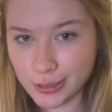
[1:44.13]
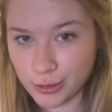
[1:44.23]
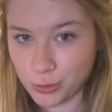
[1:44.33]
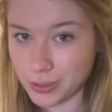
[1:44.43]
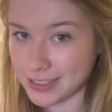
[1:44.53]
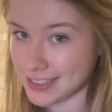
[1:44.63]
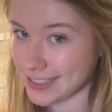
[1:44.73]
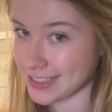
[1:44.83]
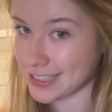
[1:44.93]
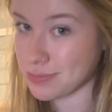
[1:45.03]
to
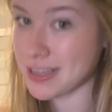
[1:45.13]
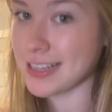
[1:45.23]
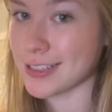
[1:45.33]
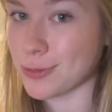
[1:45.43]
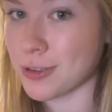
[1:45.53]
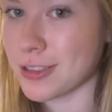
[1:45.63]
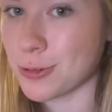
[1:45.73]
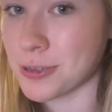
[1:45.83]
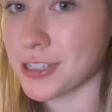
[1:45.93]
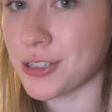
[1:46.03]
60 Minutes with
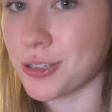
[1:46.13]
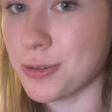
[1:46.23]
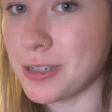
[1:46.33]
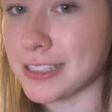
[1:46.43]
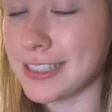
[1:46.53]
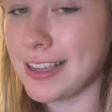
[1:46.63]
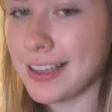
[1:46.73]
Trish Stewart.